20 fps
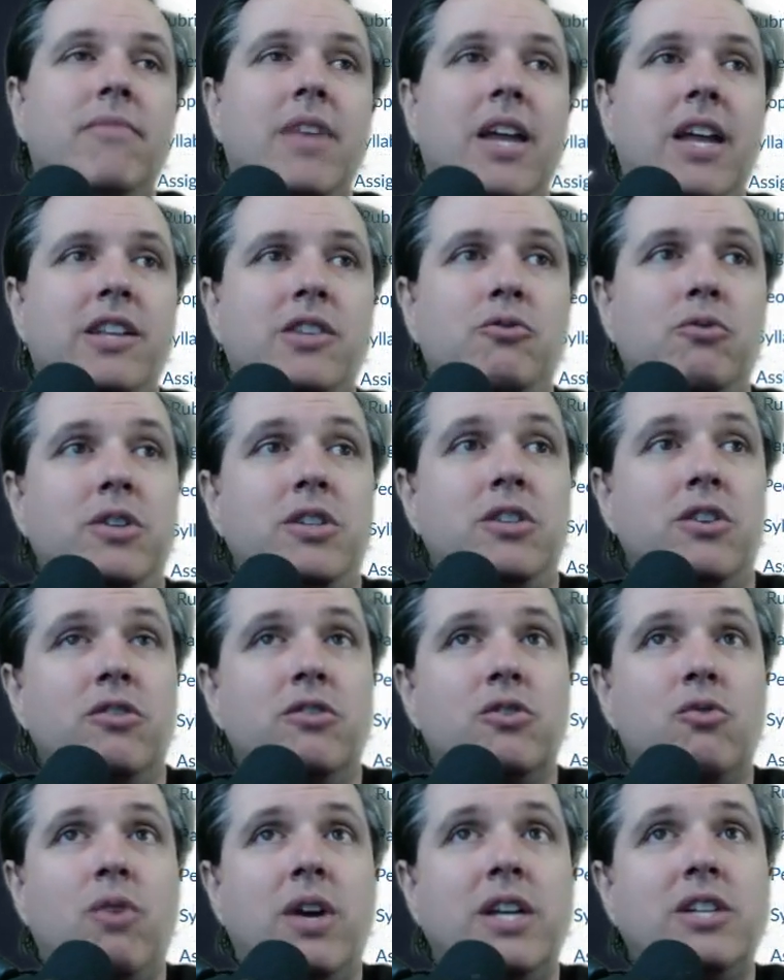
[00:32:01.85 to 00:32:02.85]
Answer each
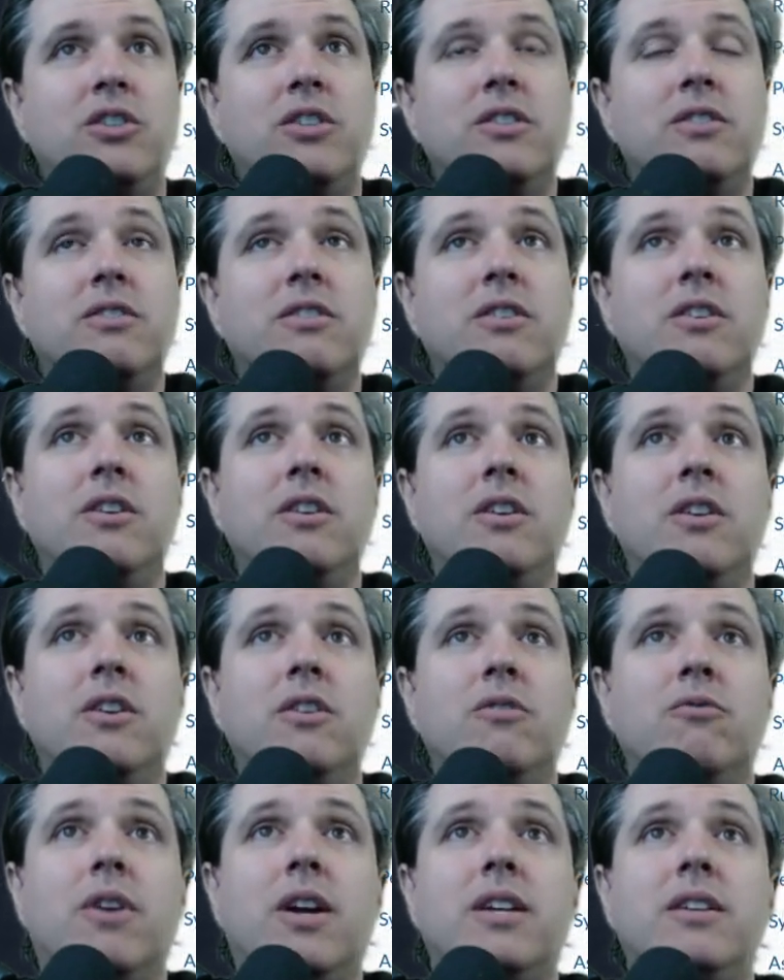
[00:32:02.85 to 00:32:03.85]
other's questions,
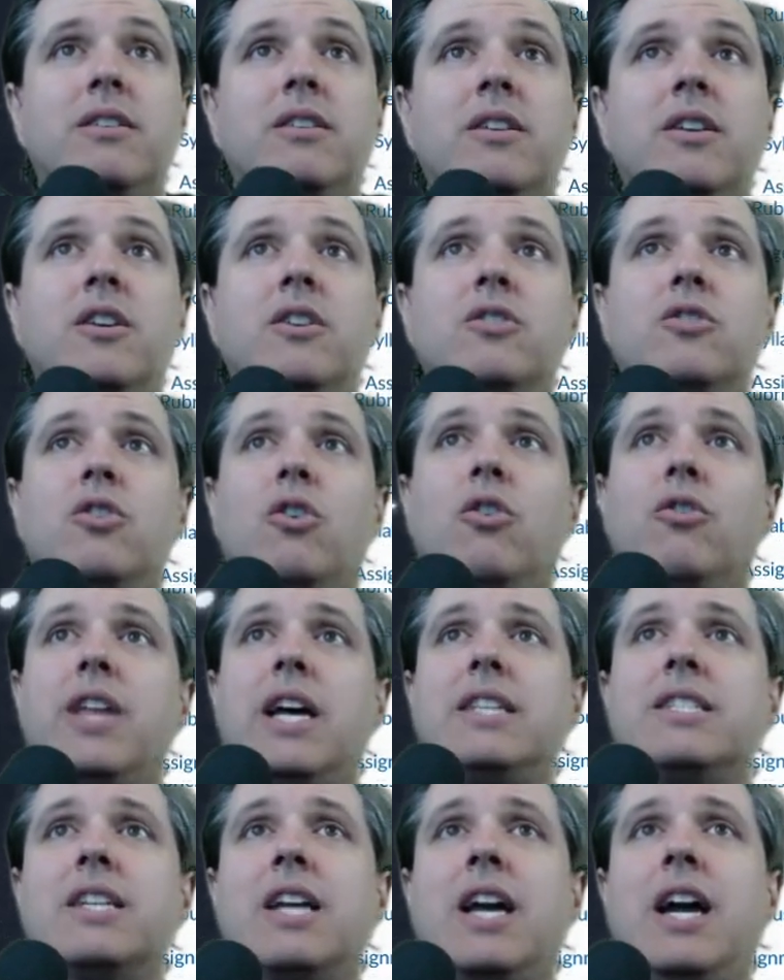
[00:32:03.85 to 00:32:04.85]
right? So
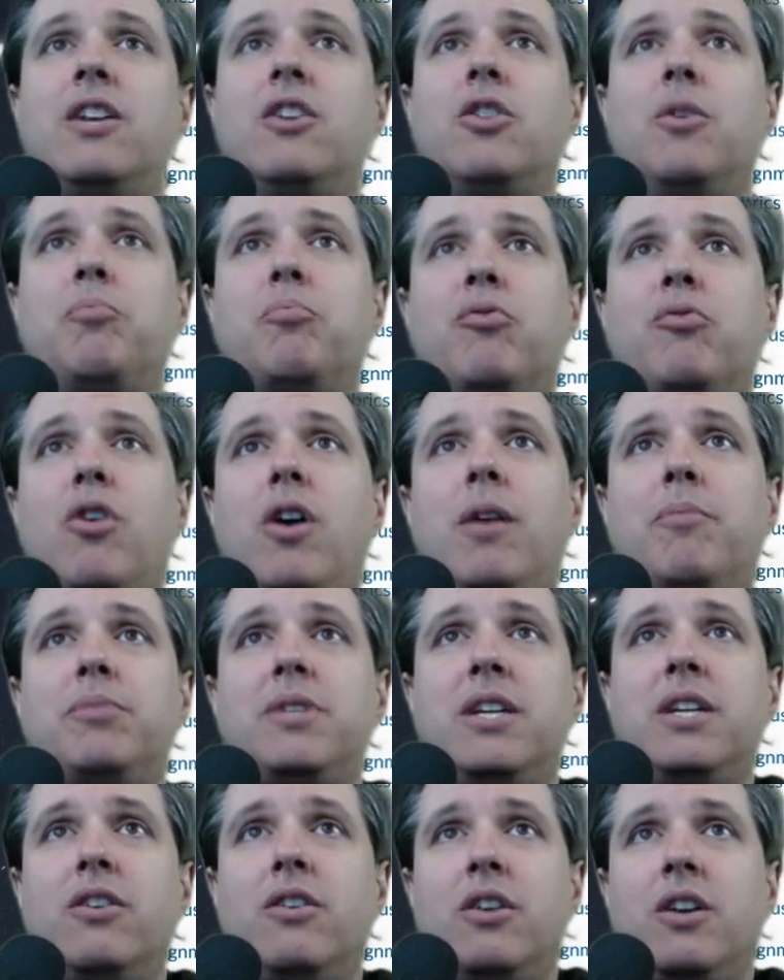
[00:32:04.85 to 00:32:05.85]
that's kind of the
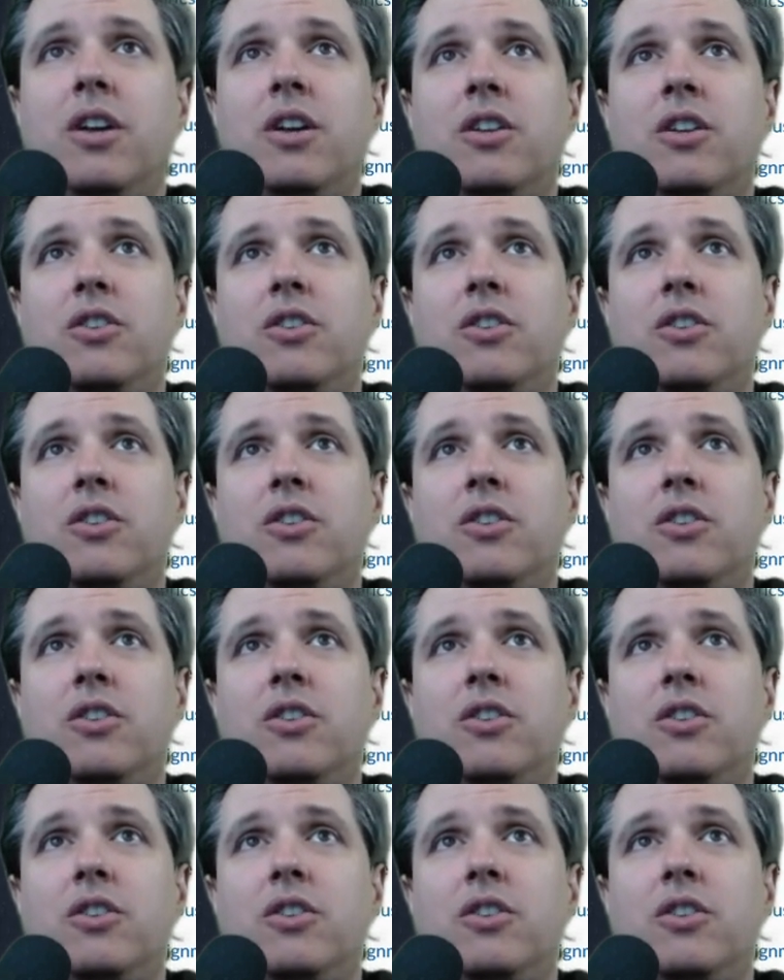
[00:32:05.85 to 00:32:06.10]
prompt here.